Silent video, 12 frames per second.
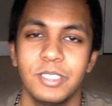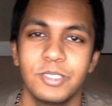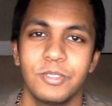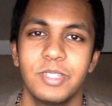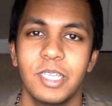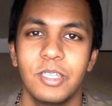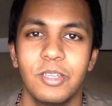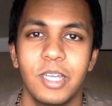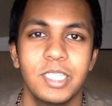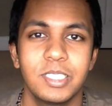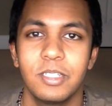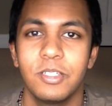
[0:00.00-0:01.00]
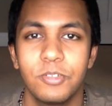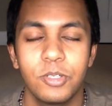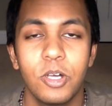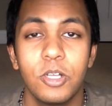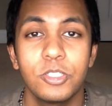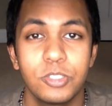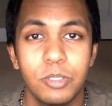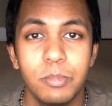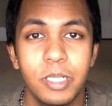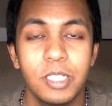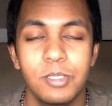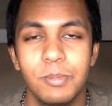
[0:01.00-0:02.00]
So thank you guys. I love you all so
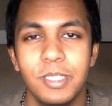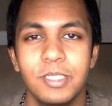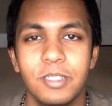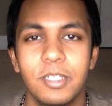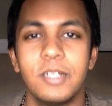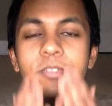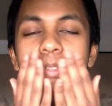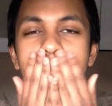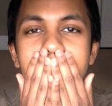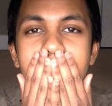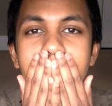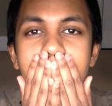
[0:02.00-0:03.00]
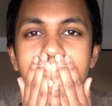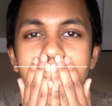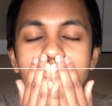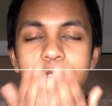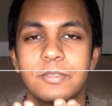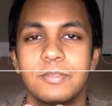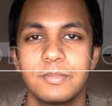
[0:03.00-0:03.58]
much. Peace and love.